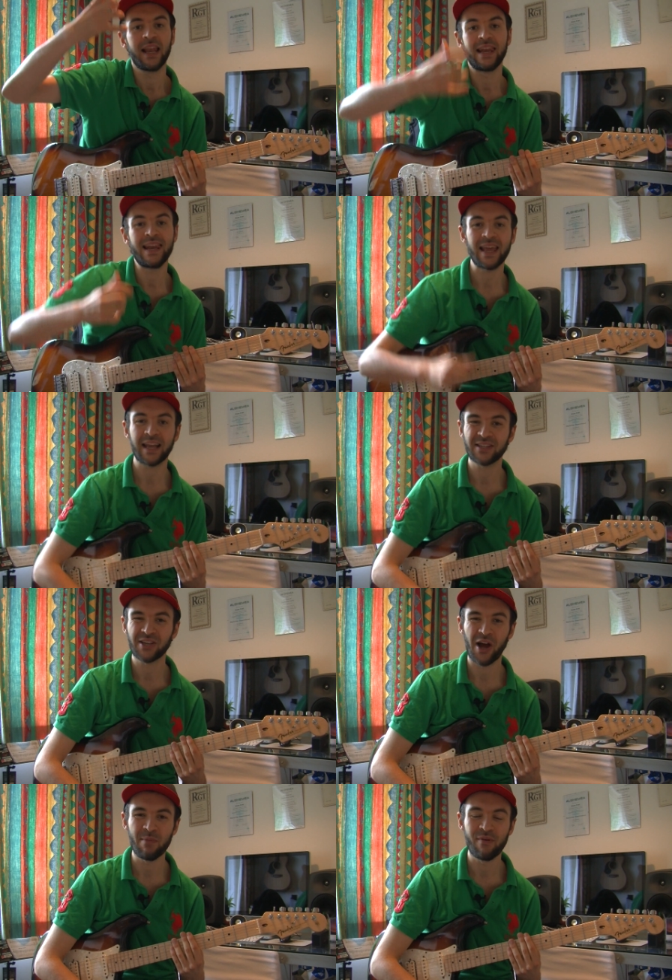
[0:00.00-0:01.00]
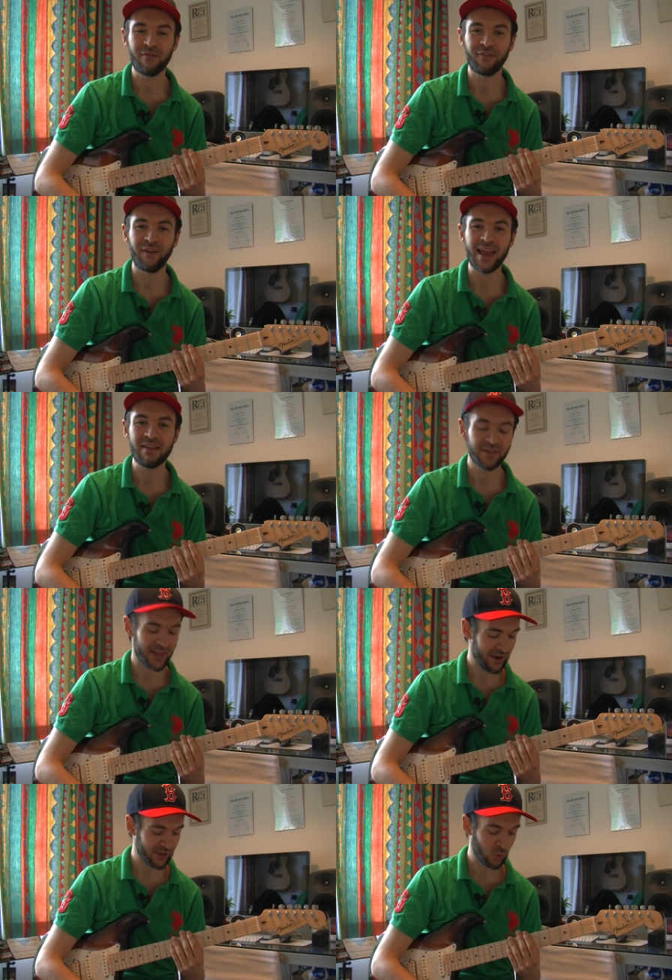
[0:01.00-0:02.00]
lick type flavour
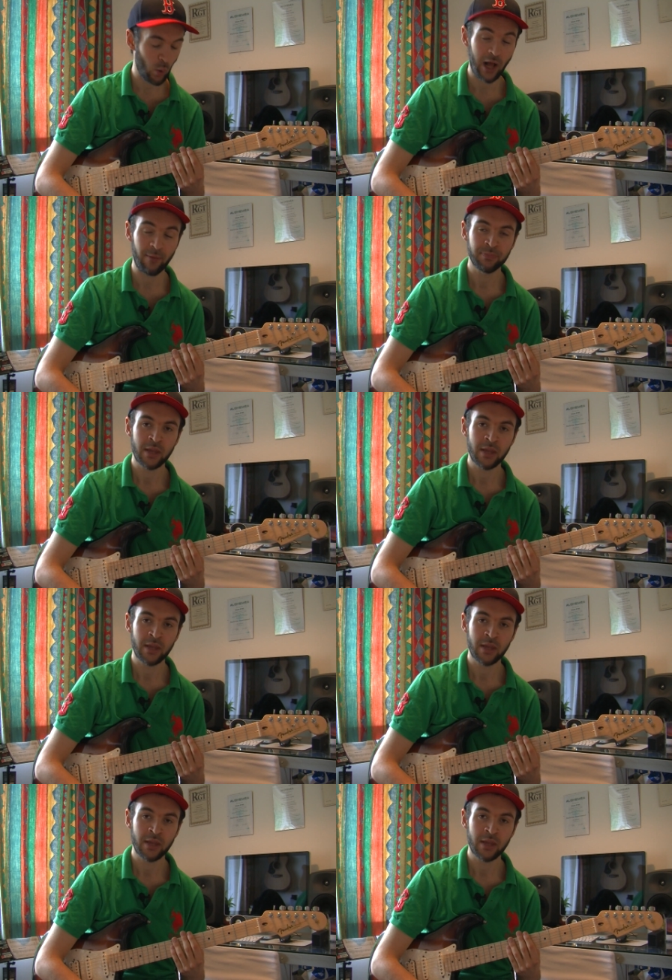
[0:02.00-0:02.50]
there as well.